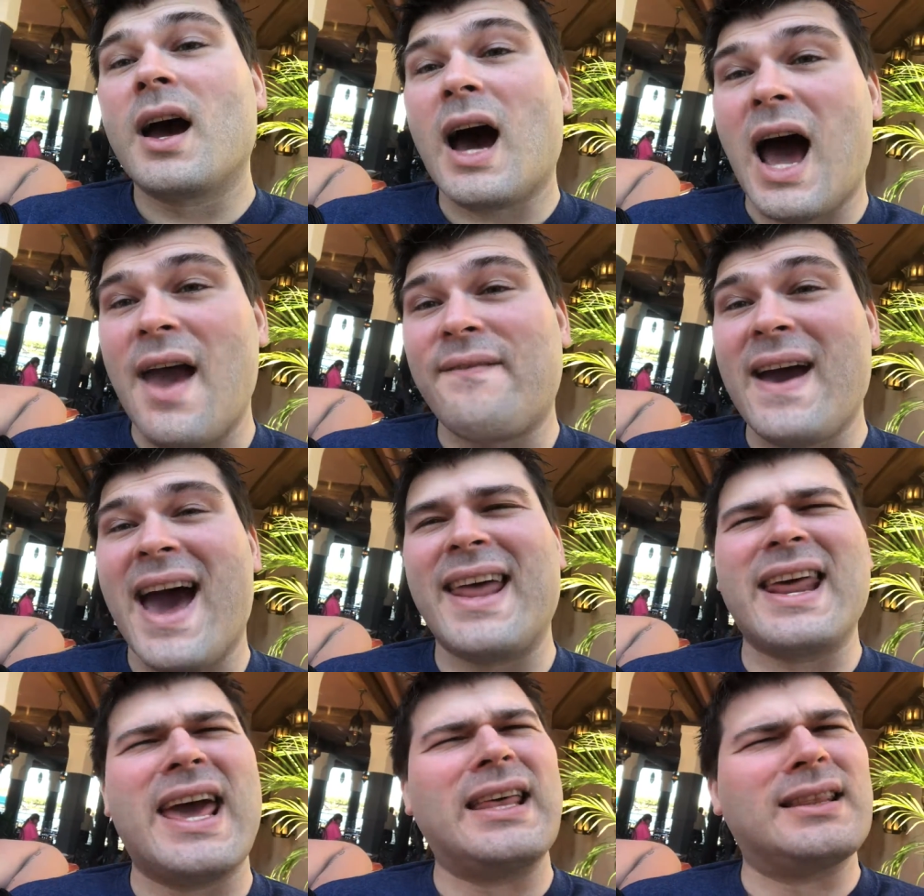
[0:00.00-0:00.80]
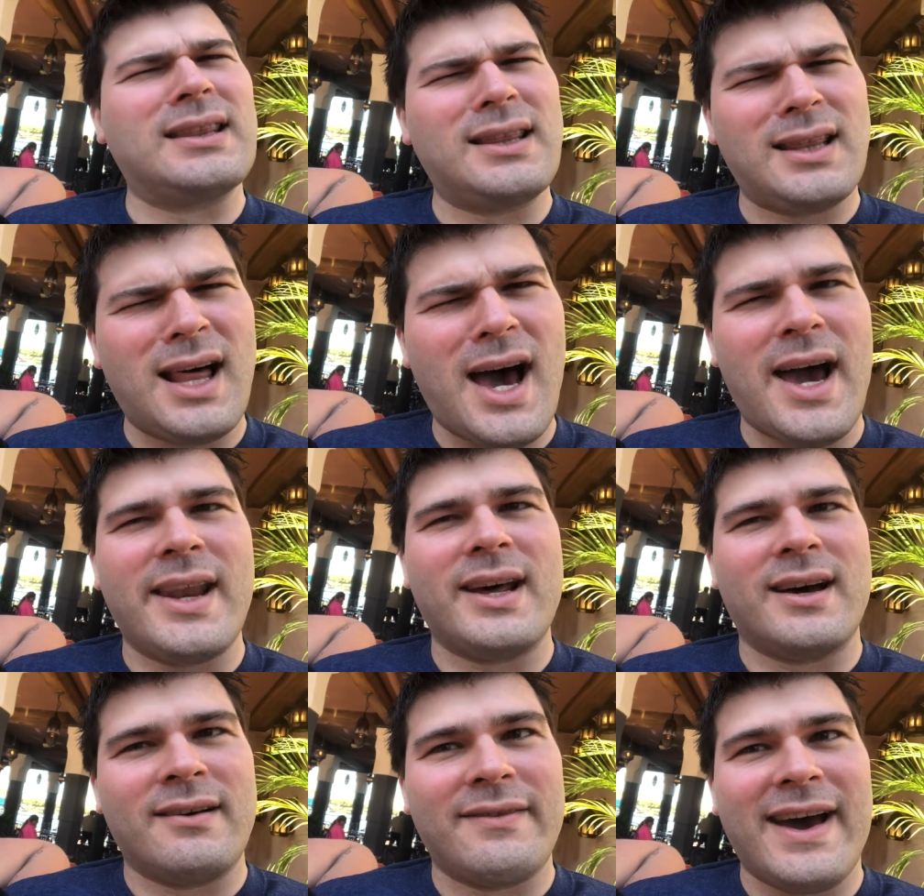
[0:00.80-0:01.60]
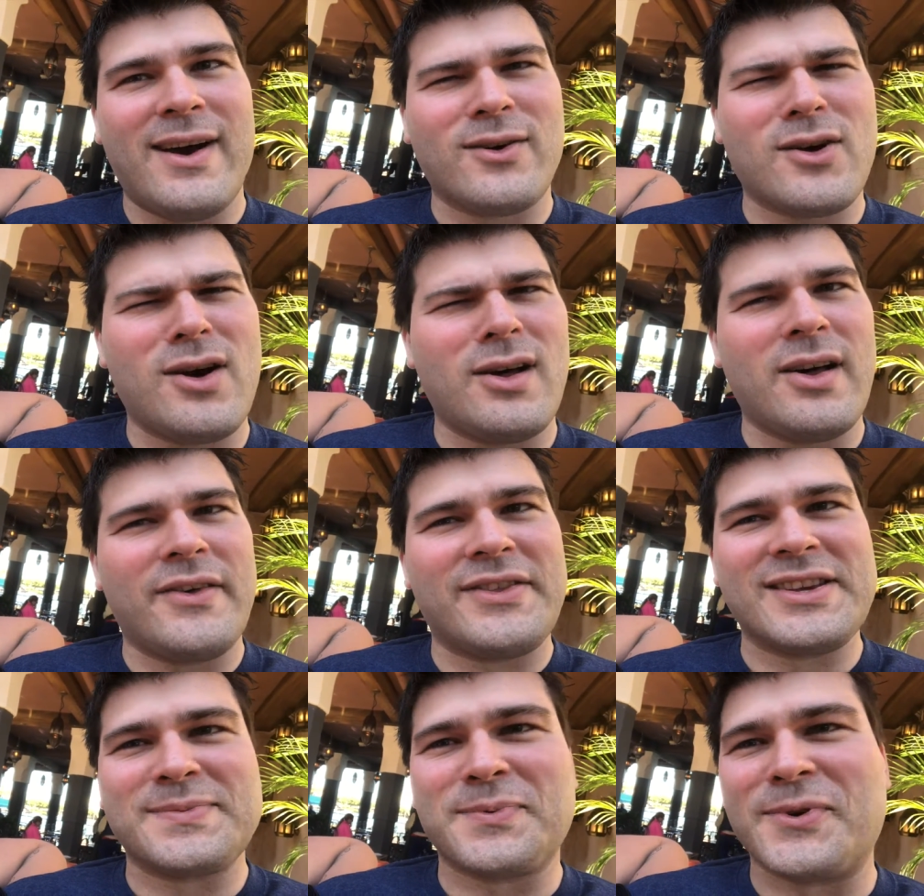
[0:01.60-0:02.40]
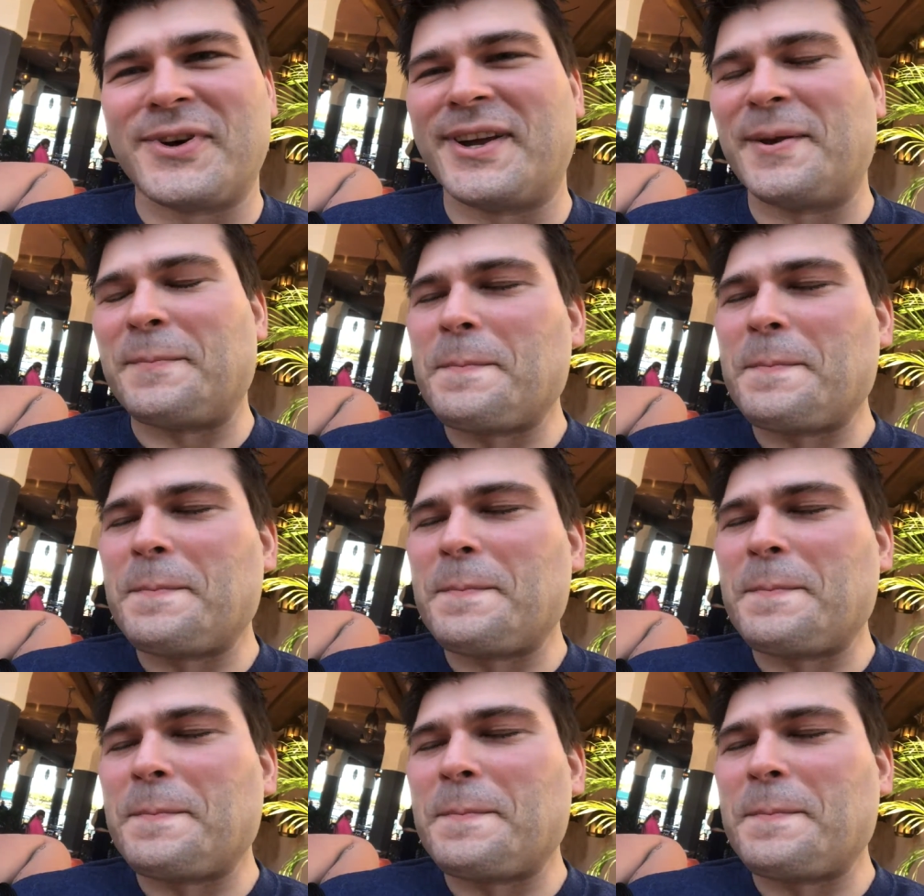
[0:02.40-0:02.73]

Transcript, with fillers: are you I've had a lot of alcohol at this point.